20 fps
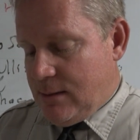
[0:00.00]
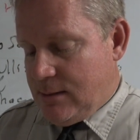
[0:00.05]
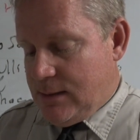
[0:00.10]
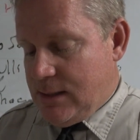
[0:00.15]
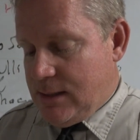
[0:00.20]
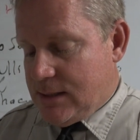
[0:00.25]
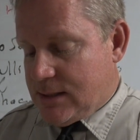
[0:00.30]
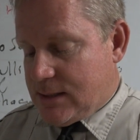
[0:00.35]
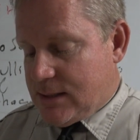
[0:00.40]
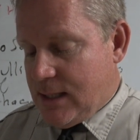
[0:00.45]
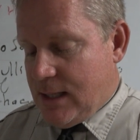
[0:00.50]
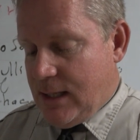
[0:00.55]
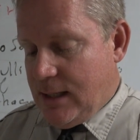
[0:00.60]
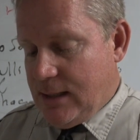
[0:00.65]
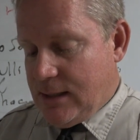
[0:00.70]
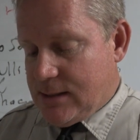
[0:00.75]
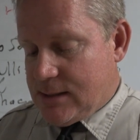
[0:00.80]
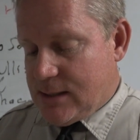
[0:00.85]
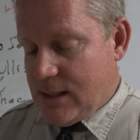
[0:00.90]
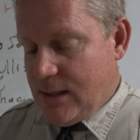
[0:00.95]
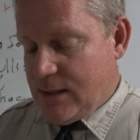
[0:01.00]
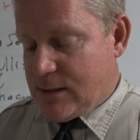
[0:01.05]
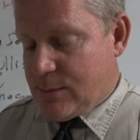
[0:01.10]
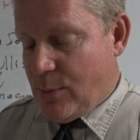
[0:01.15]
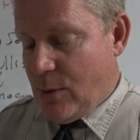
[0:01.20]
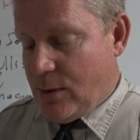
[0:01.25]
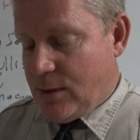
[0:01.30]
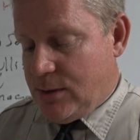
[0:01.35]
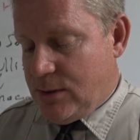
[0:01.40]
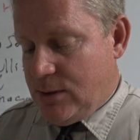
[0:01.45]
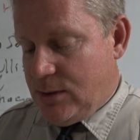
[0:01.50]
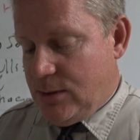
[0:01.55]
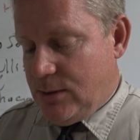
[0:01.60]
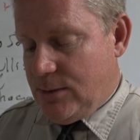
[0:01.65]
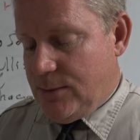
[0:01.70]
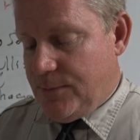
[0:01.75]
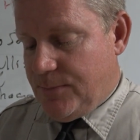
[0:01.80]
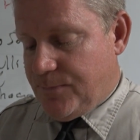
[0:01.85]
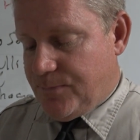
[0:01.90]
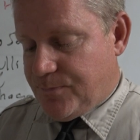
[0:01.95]
These things I have spoken to
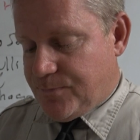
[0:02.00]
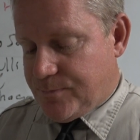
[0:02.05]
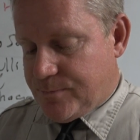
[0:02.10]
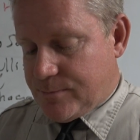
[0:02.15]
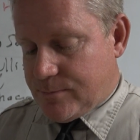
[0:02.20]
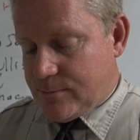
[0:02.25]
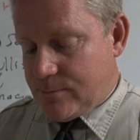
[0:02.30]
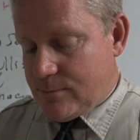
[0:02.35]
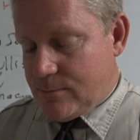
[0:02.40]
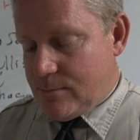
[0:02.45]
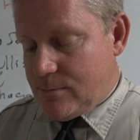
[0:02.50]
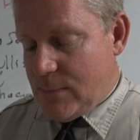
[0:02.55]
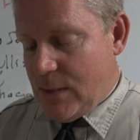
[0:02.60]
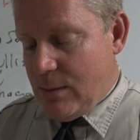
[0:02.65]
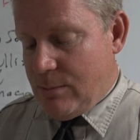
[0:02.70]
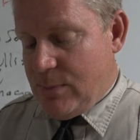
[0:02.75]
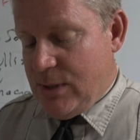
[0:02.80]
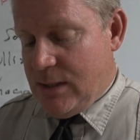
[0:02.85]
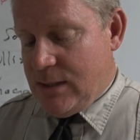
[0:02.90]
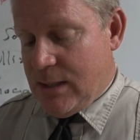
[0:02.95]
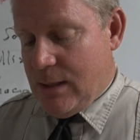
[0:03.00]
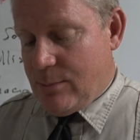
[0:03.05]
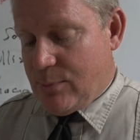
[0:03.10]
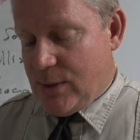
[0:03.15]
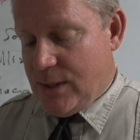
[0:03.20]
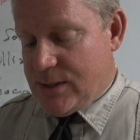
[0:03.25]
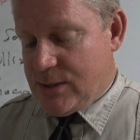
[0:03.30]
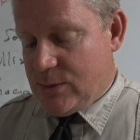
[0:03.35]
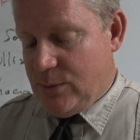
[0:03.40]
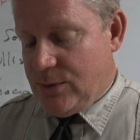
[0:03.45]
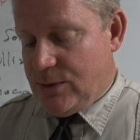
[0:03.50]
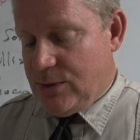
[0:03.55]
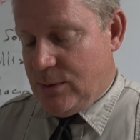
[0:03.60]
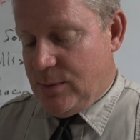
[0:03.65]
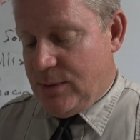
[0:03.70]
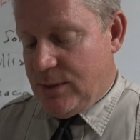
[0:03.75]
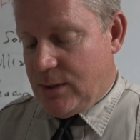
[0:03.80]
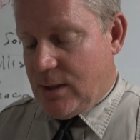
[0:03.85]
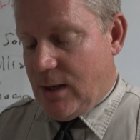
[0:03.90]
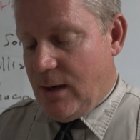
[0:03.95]
you, being yet present with you.
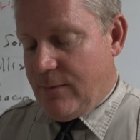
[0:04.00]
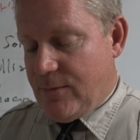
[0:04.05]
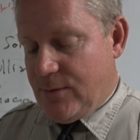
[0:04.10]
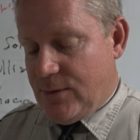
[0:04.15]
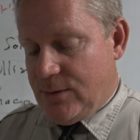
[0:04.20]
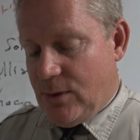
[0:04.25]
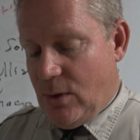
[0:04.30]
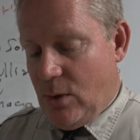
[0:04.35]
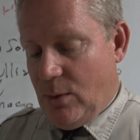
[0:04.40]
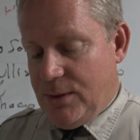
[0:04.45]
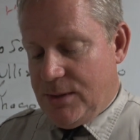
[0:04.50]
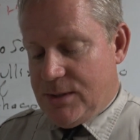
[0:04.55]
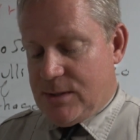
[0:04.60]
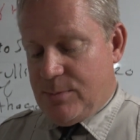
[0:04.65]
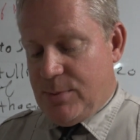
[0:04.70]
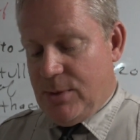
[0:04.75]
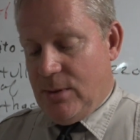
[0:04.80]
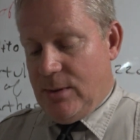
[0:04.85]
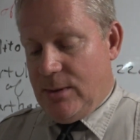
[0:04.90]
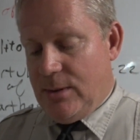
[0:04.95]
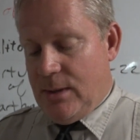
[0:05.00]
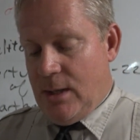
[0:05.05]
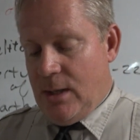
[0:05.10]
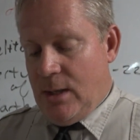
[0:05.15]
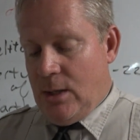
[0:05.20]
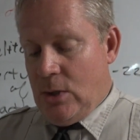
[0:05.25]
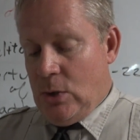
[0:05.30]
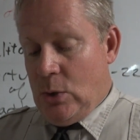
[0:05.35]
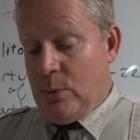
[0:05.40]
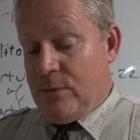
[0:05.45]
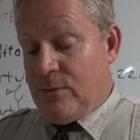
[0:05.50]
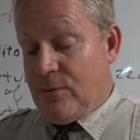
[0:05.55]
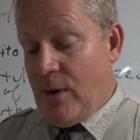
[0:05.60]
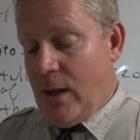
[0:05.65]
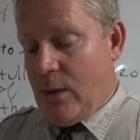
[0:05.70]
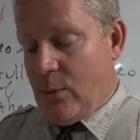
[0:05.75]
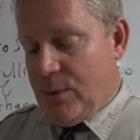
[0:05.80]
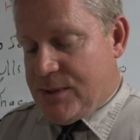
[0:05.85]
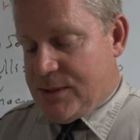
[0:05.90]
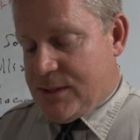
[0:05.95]
But the Comforter, the Holy Spirit, whom the
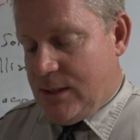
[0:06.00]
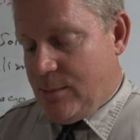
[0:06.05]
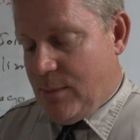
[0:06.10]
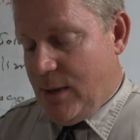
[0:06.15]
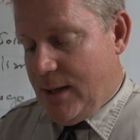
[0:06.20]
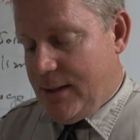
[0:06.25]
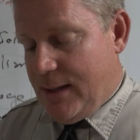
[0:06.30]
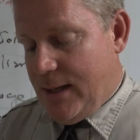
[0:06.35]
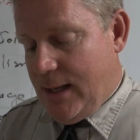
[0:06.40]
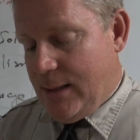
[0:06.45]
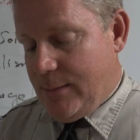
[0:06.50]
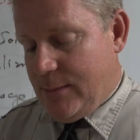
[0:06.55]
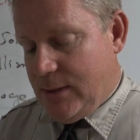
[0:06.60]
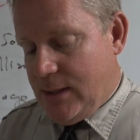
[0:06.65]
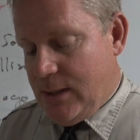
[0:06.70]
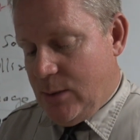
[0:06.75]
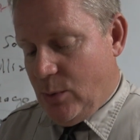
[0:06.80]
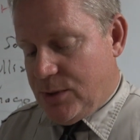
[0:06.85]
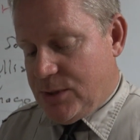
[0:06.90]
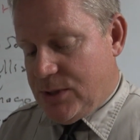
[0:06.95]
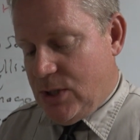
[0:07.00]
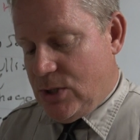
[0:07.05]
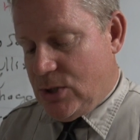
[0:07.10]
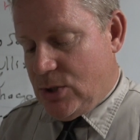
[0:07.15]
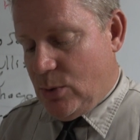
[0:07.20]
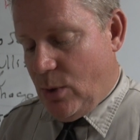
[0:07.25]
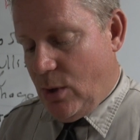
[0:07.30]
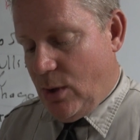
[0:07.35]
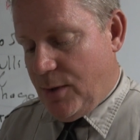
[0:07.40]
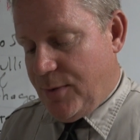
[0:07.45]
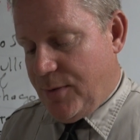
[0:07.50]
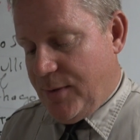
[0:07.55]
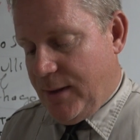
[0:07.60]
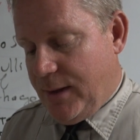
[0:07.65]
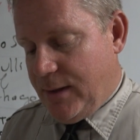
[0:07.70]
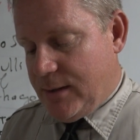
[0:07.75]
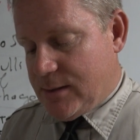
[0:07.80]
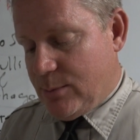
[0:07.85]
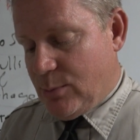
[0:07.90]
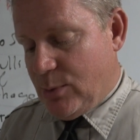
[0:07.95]
Father will send in my name, he will teach you all
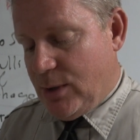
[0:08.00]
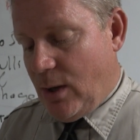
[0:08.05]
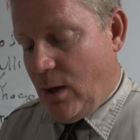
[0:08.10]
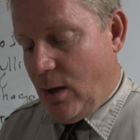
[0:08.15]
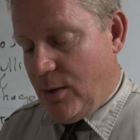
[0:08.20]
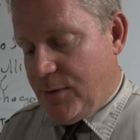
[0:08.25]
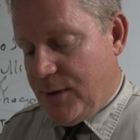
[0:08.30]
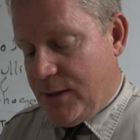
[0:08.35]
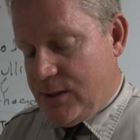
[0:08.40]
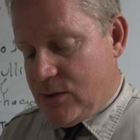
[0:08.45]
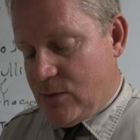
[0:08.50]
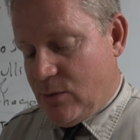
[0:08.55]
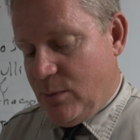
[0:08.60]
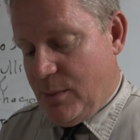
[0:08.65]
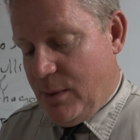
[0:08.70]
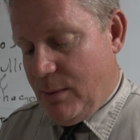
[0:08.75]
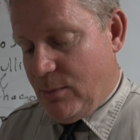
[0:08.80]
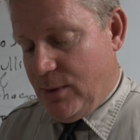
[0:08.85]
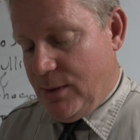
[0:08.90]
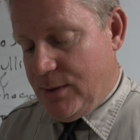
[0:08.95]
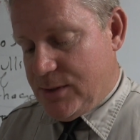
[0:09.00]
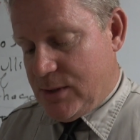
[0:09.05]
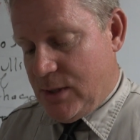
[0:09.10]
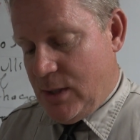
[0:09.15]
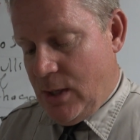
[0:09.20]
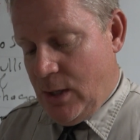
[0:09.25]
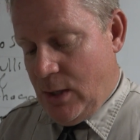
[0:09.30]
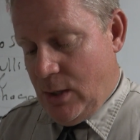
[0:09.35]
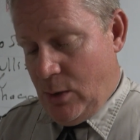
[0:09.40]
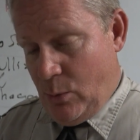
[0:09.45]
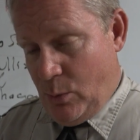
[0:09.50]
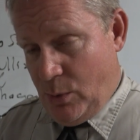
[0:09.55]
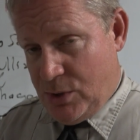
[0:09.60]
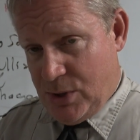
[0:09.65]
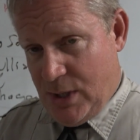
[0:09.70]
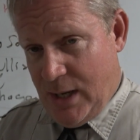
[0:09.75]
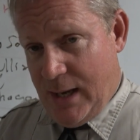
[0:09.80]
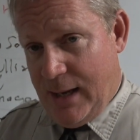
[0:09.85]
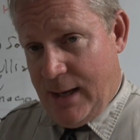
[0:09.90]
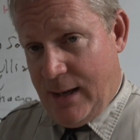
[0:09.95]
things and bring all things to remembrance,
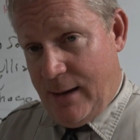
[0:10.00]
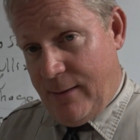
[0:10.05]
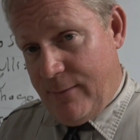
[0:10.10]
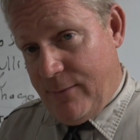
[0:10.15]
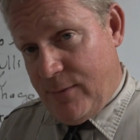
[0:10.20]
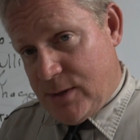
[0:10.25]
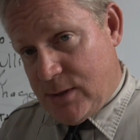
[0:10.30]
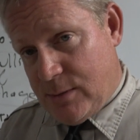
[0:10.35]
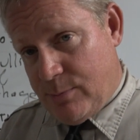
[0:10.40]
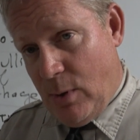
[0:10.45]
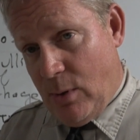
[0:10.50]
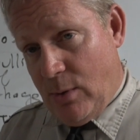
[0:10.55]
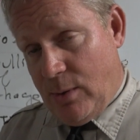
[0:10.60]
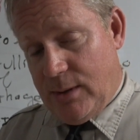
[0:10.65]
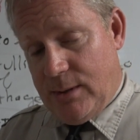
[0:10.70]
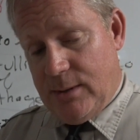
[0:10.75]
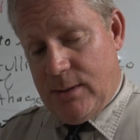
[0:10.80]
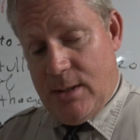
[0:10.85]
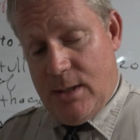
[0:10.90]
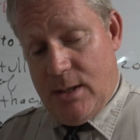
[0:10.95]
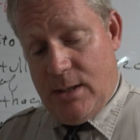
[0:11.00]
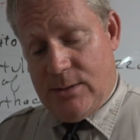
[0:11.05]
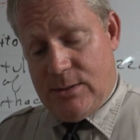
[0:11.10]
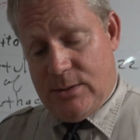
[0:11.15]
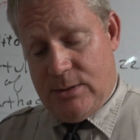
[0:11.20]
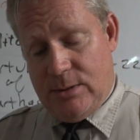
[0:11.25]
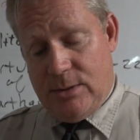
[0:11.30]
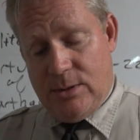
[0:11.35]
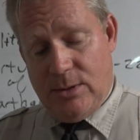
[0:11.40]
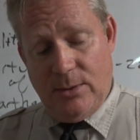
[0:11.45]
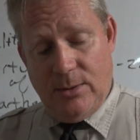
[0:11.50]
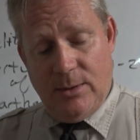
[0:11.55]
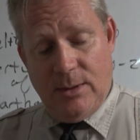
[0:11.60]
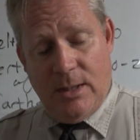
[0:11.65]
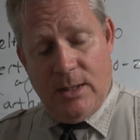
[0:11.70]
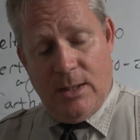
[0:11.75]
which I have spoken unto you.